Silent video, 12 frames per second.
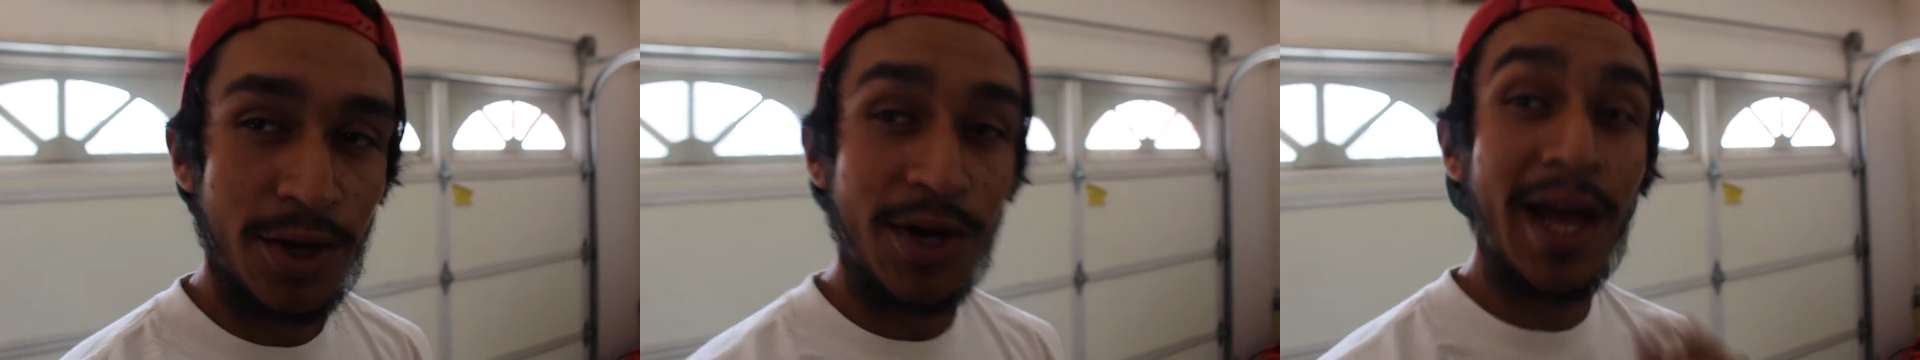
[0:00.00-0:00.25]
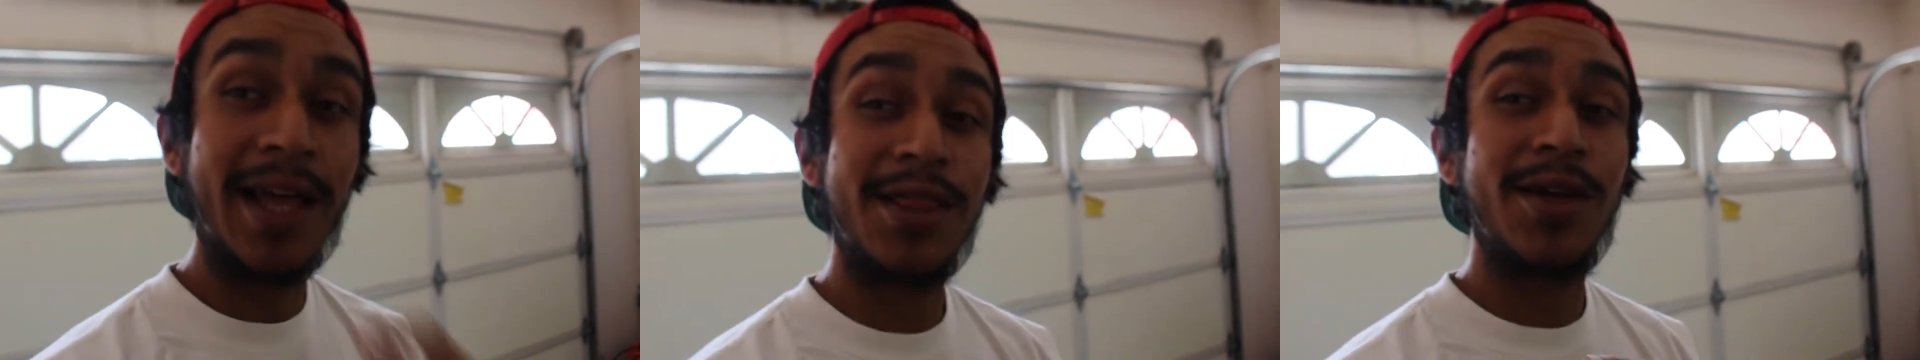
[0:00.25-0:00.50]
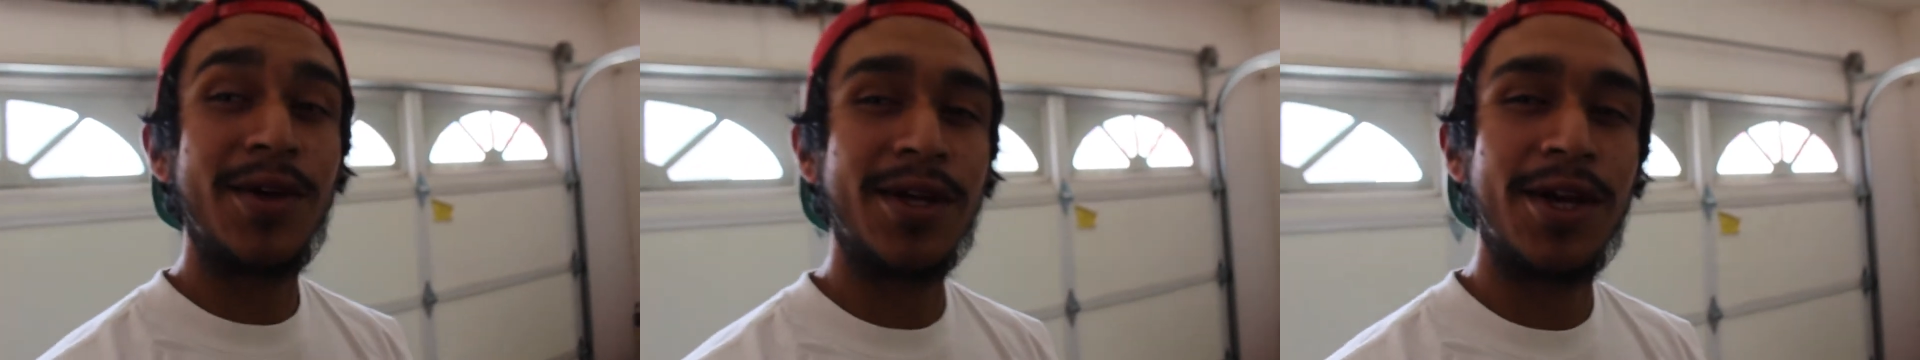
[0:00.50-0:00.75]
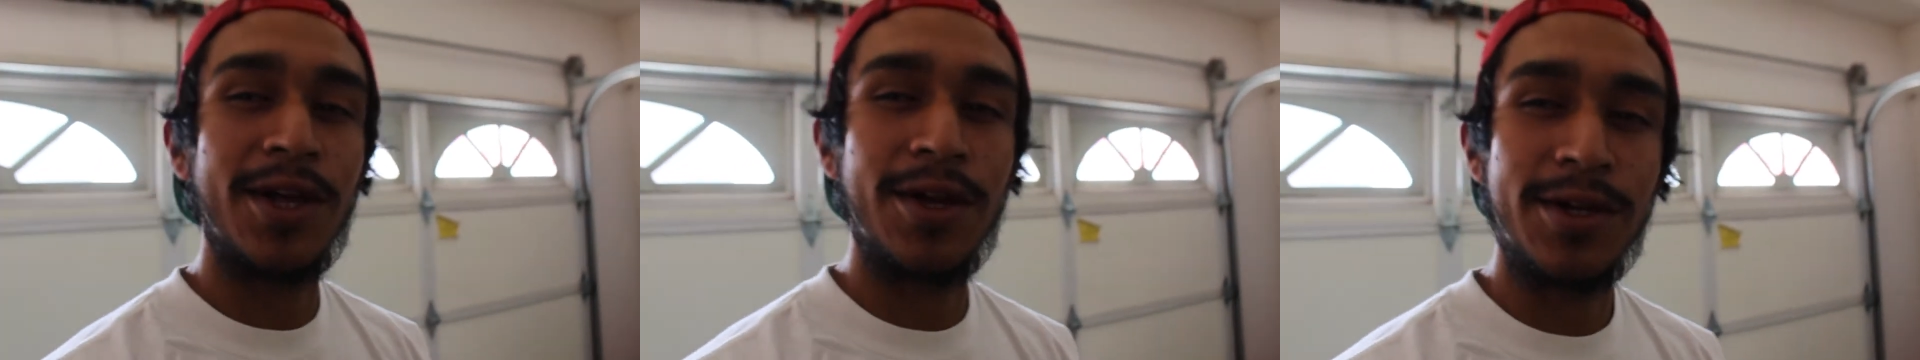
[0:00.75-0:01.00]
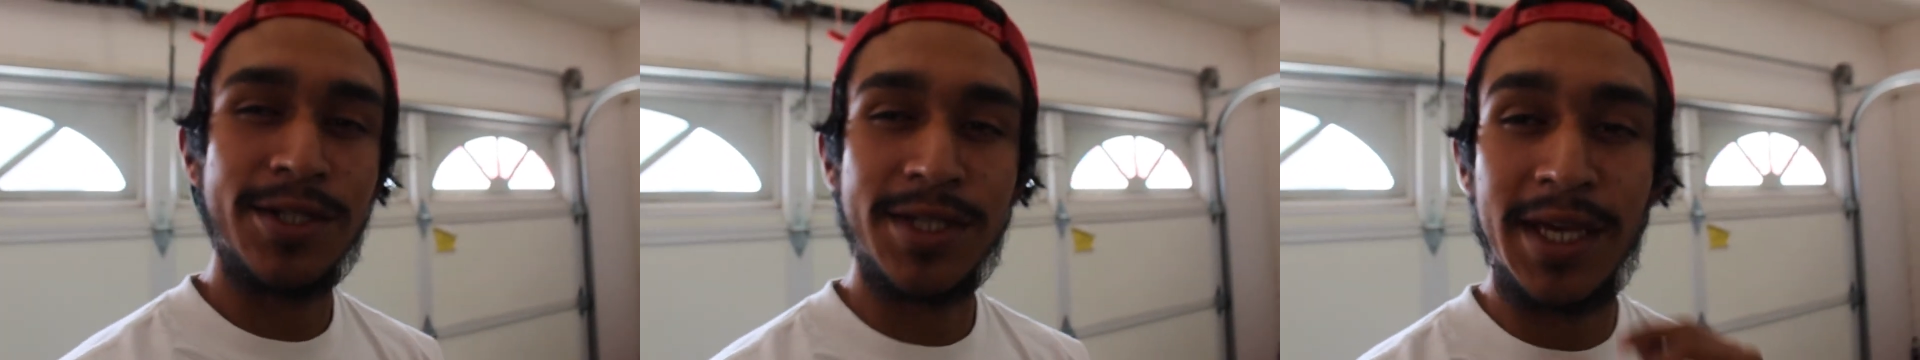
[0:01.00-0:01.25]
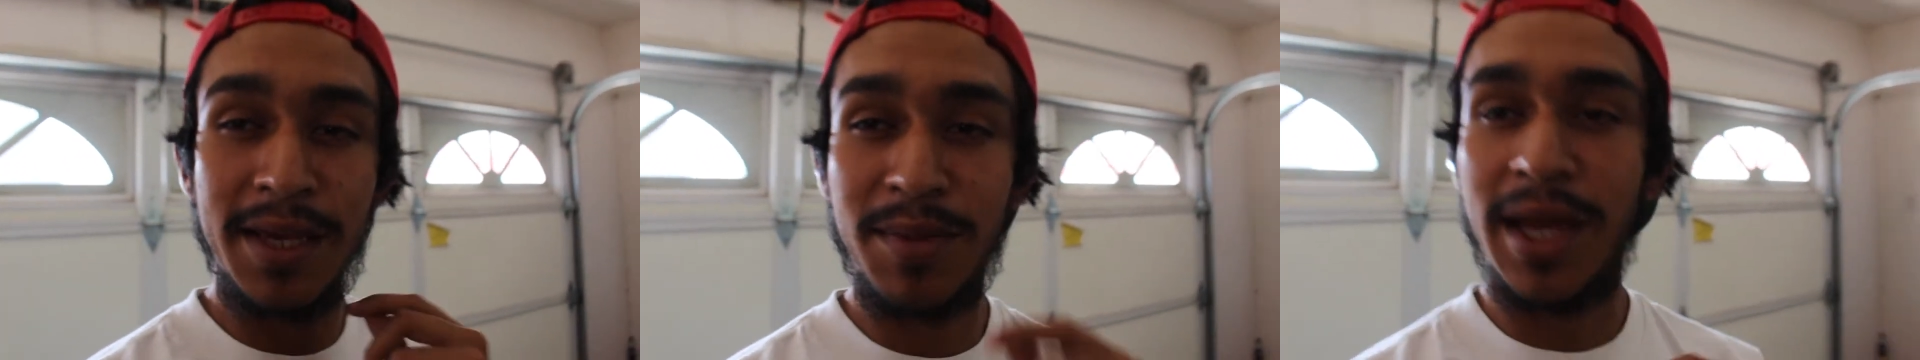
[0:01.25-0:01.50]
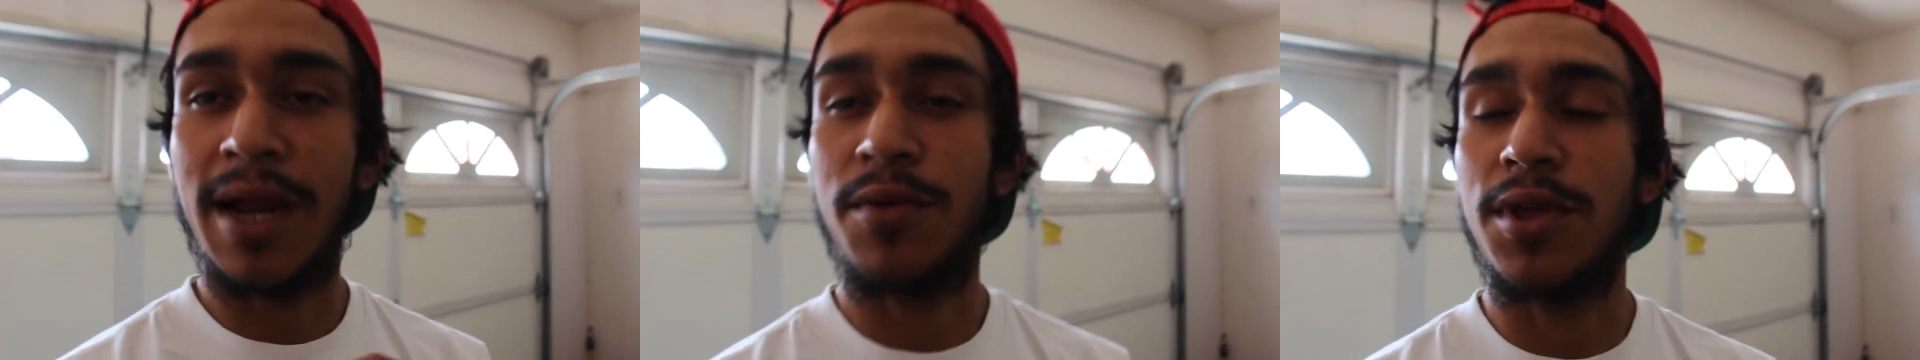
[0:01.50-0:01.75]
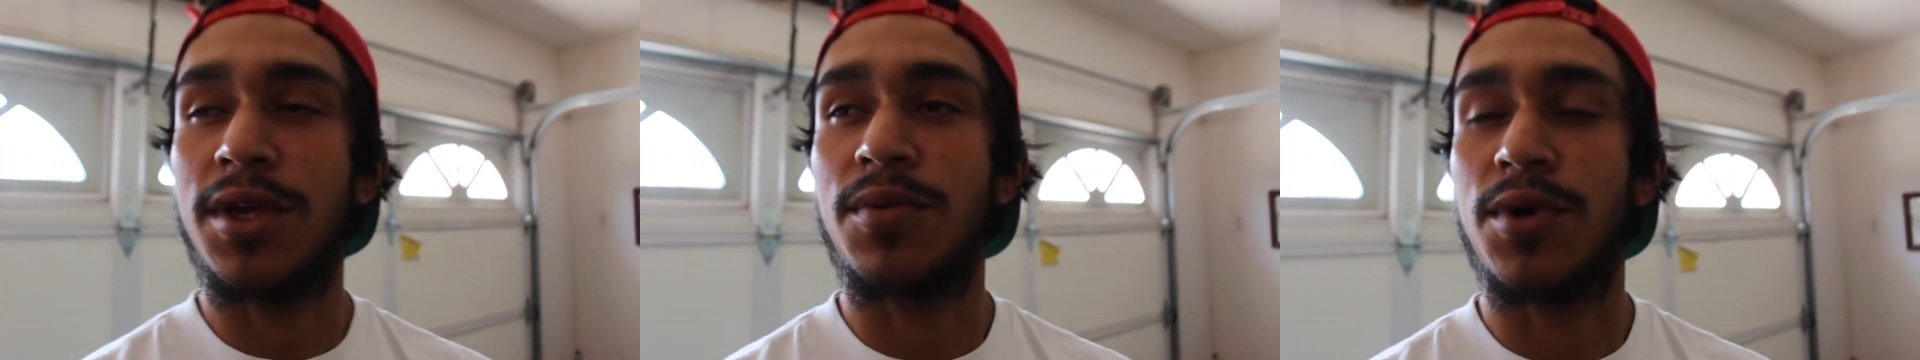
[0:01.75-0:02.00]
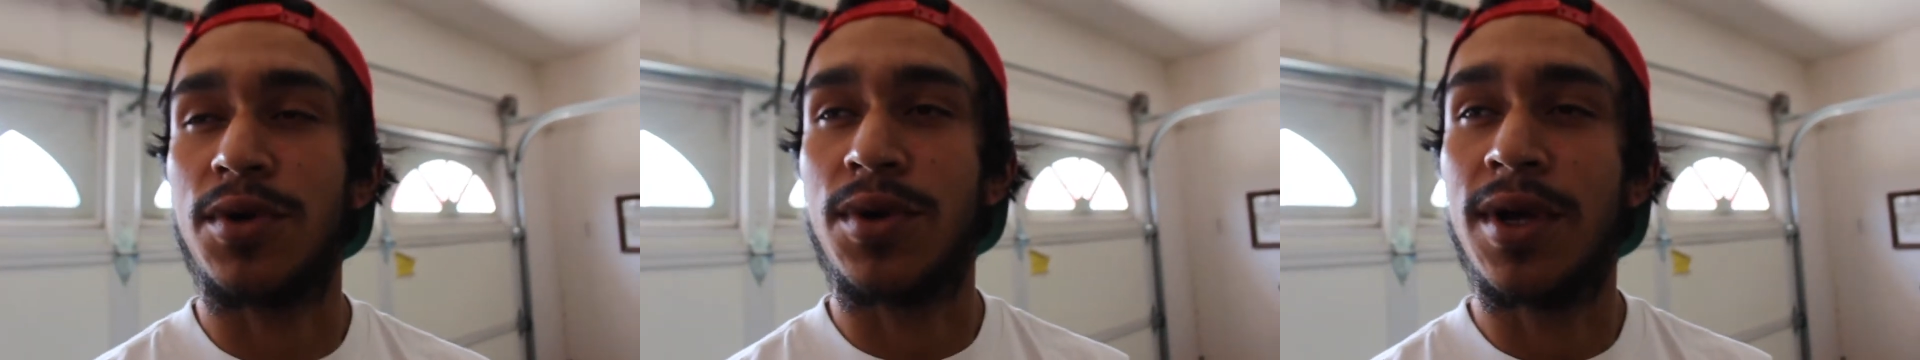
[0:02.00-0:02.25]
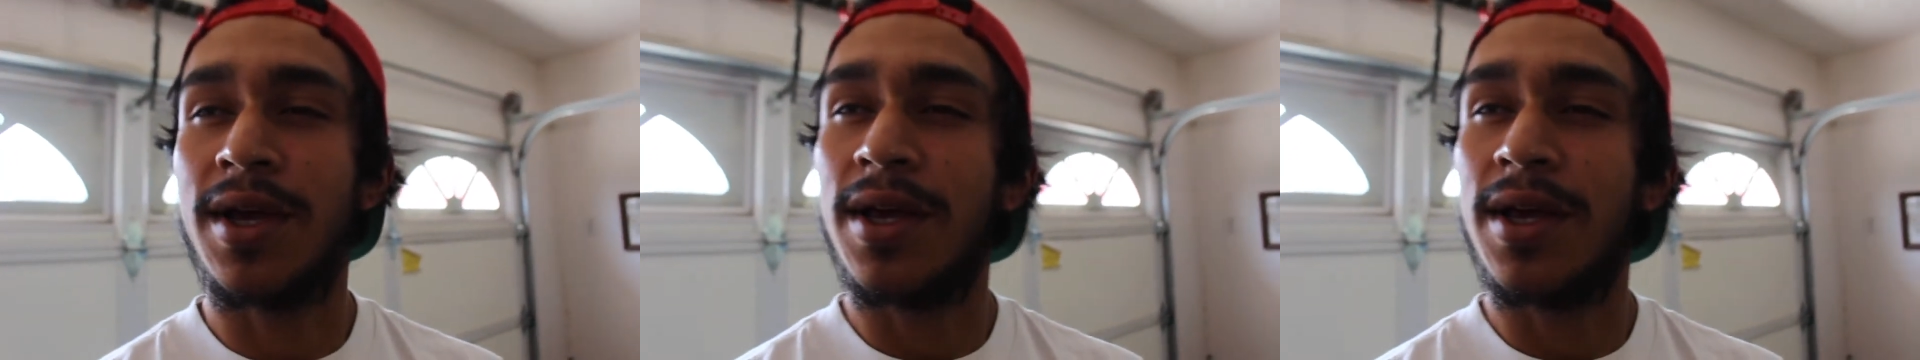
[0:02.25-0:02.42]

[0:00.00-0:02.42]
They're not the color scheme that I really would